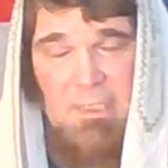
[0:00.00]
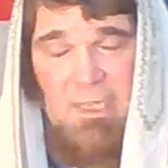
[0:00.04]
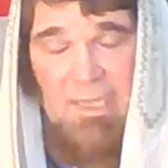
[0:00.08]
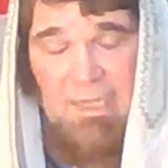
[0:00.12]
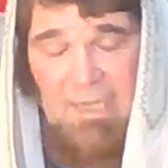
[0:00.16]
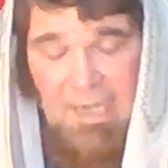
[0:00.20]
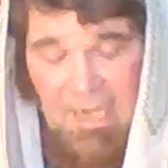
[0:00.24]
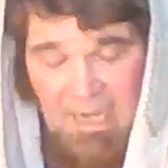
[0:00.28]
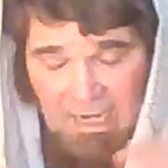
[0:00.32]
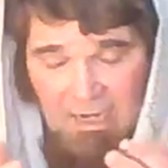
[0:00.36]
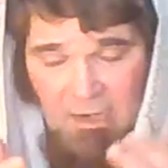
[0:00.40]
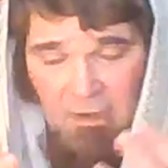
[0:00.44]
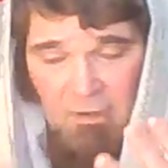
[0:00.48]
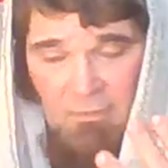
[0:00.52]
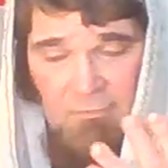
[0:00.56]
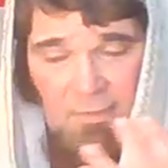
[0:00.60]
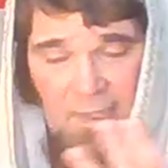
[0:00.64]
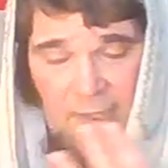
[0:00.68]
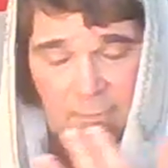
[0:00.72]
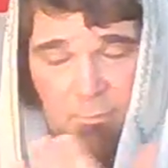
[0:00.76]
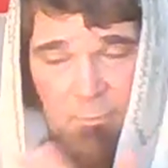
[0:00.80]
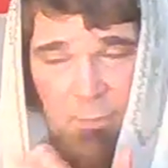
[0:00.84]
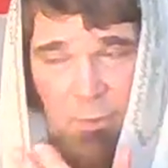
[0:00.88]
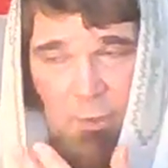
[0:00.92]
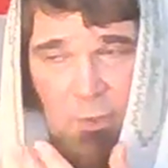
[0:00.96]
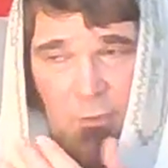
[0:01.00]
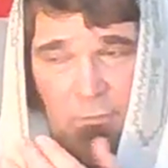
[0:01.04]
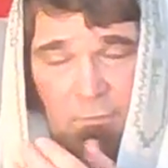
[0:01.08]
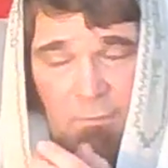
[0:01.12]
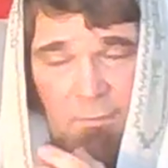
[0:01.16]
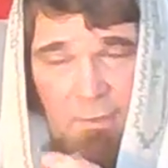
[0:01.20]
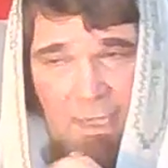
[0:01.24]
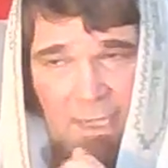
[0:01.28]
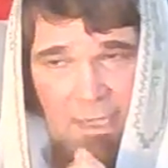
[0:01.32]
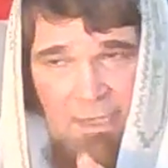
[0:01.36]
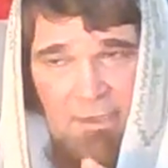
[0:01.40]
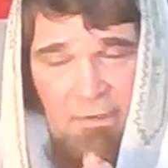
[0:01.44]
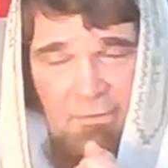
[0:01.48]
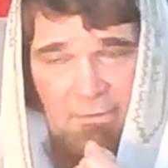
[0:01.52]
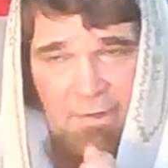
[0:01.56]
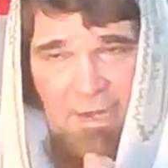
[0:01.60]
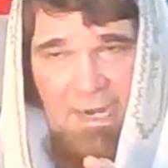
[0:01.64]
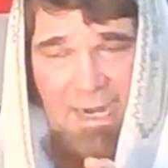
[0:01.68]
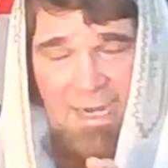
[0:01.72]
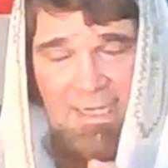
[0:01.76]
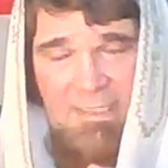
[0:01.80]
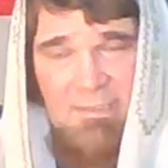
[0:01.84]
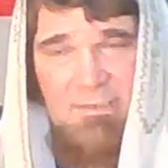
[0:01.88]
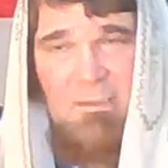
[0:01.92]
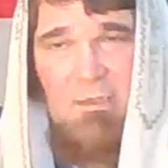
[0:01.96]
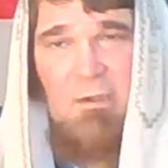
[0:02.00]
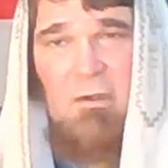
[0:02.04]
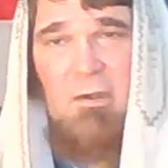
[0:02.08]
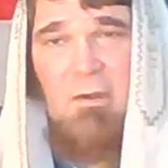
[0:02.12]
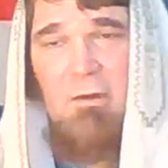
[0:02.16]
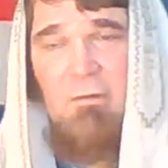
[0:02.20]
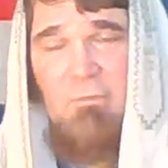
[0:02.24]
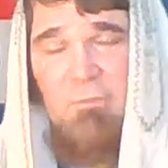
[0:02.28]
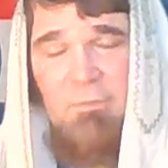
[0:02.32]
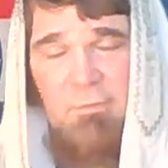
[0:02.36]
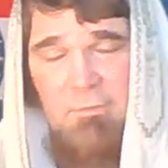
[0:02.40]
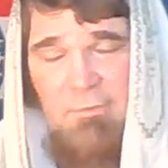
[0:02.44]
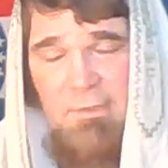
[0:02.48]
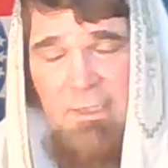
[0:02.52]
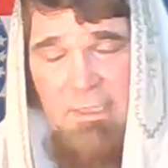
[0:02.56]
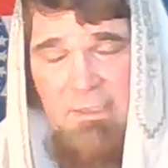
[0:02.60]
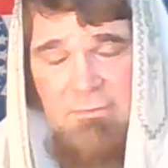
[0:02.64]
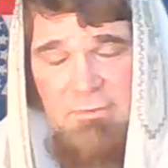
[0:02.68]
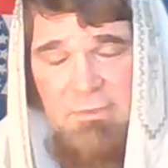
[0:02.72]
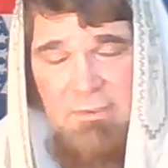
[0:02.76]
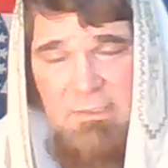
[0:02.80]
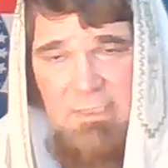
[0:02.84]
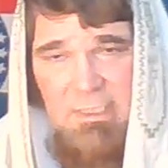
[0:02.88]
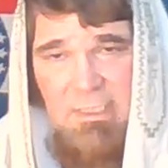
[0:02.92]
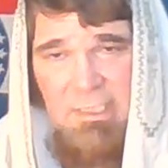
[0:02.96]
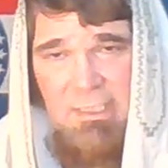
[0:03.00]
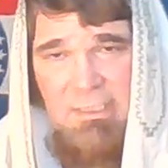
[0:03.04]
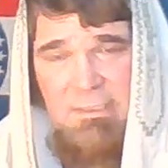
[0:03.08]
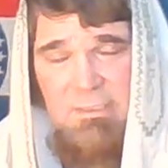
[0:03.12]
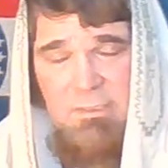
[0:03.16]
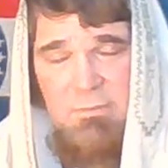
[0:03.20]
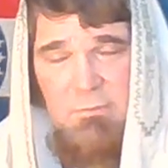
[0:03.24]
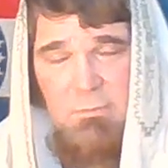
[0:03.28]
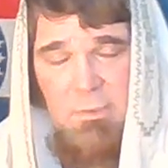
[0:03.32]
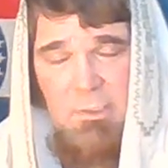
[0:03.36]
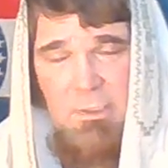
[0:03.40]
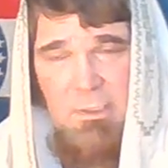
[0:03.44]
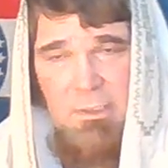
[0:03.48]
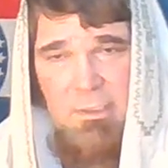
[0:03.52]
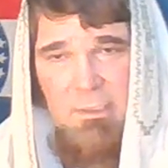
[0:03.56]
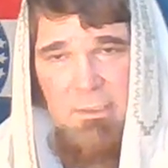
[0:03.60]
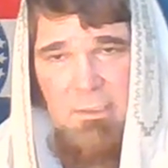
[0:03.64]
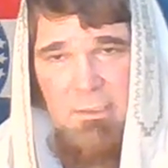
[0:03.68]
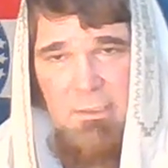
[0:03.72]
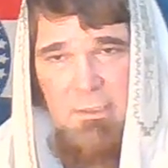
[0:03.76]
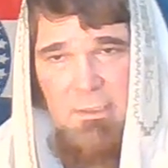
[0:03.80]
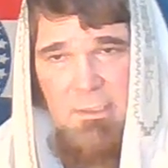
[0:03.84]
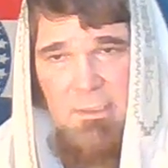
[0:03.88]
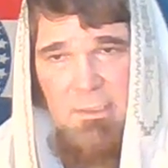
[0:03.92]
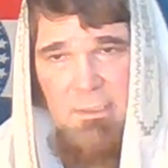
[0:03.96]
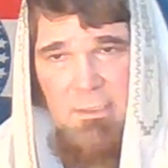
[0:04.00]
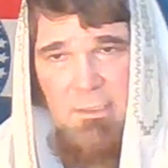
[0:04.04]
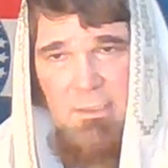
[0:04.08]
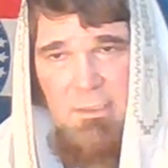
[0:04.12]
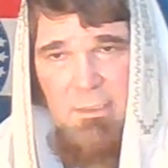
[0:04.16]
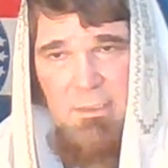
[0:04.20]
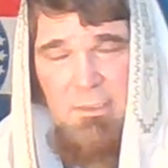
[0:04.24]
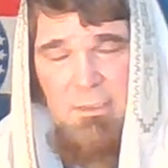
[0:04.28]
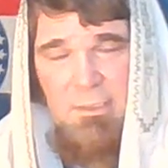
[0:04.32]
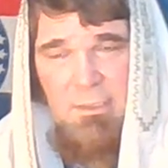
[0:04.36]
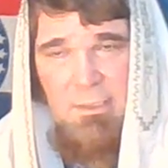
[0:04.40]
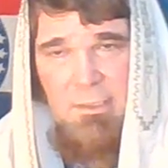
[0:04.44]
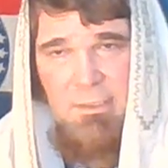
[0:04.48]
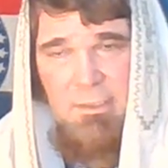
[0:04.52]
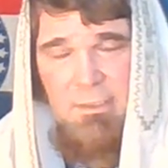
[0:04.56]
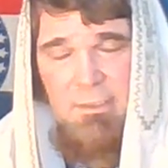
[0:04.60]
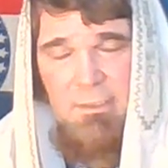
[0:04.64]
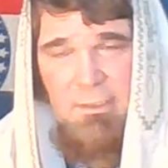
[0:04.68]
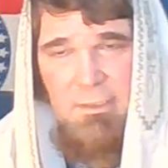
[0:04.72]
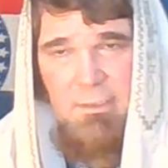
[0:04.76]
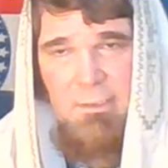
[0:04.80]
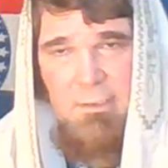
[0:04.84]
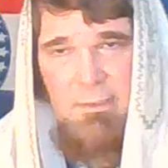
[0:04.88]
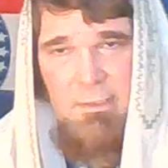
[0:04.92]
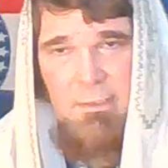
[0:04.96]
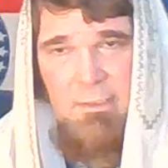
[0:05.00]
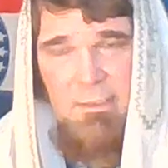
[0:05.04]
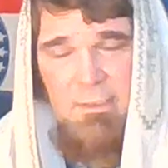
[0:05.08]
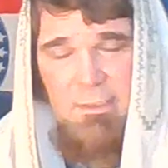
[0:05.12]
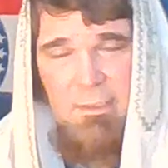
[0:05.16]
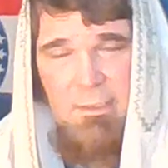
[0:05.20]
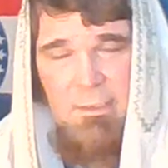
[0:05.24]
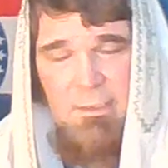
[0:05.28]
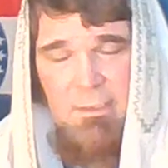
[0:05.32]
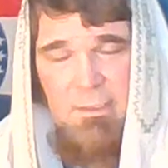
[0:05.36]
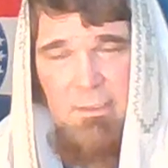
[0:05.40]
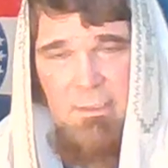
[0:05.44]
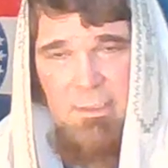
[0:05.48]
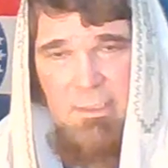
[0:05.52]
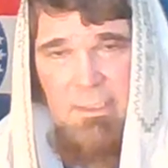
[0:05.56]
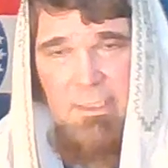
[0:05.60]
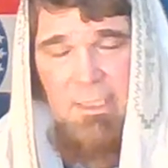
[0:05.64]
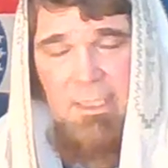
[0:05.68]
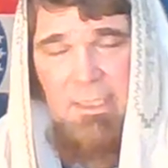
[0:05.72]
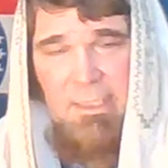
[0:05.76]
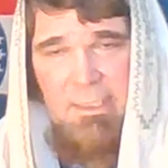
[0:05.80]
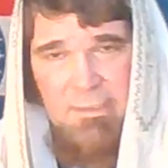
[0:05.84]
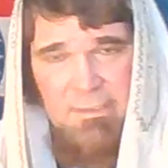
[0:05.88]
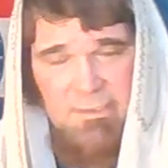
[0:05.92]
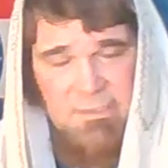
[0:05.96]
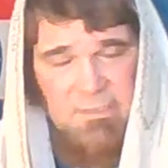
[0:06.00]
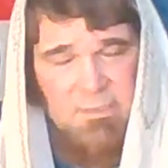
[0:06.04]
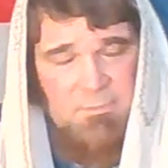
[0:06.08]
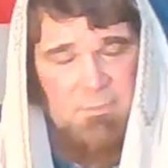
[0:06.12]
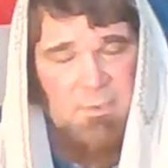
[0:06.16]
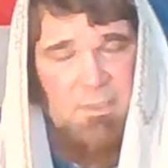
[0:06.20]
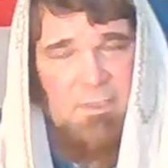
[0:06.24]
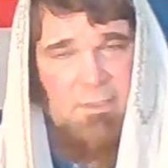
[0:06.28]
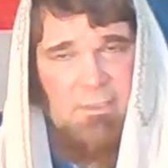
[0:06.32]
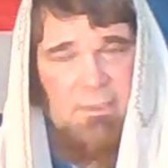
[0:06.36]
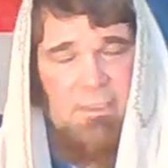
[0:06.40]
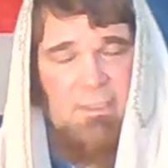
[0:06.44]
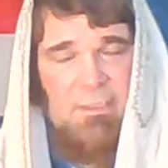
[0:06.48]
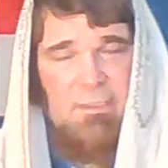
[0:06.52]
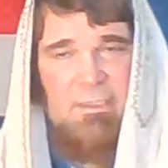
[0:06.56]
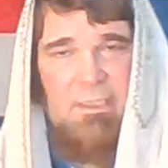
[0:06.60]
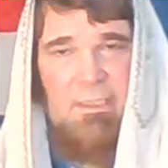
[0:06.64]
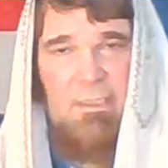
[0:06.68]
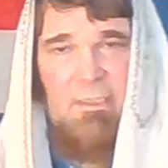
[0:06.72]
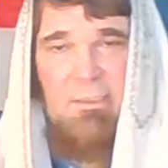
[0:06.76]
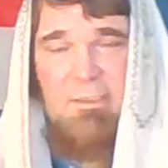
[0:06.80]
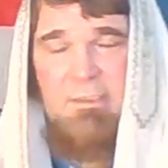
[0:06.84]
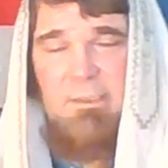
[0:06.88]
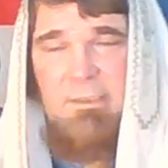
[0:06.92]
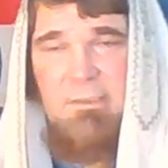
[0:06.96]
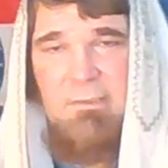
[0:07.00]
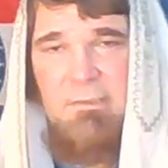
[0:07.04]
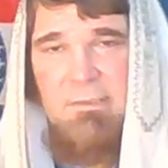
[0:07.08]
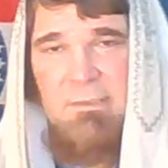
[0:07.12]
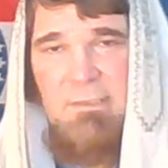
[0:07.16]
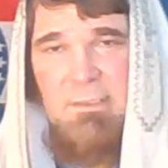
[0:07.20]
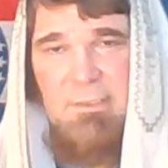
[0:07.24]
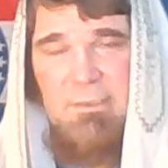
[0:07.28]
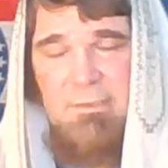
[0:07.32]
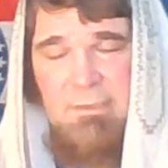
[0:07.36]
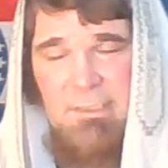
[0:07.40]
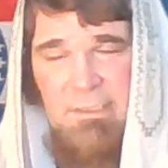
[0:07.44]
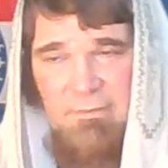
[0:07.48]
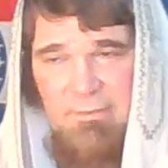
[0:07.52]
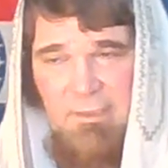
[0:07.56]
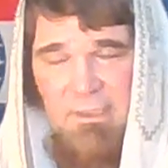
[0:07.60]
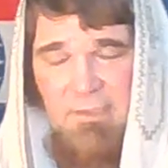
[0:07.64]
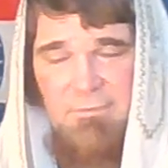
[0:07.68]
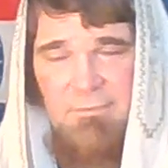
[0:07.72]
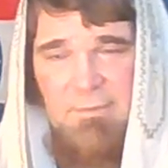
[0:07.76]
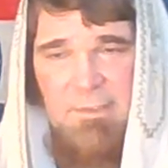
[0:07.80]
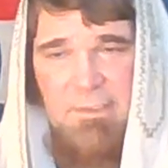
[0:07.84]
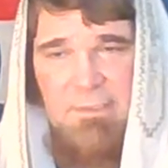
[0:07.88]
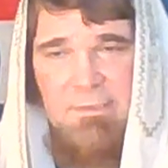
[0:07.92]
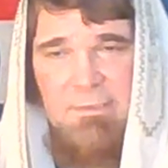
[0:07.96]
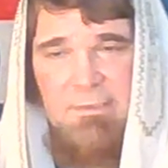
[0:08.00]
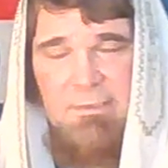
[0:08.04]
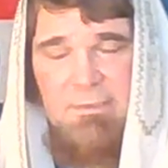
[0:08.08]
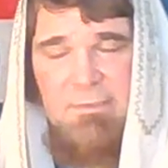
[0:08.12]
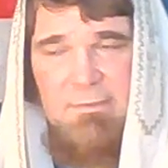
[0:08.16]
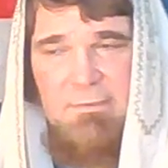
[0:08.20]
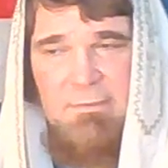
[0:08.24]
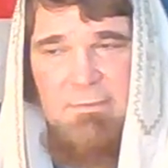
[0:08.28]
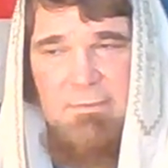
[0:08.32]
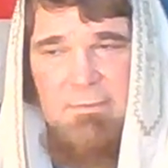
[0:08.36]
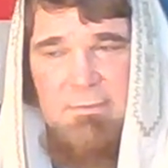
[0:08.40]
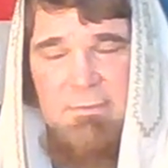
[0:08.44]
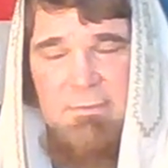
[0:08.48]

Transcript: and how they both interact all throughout god's word the, the, the god and spirit that they are they love us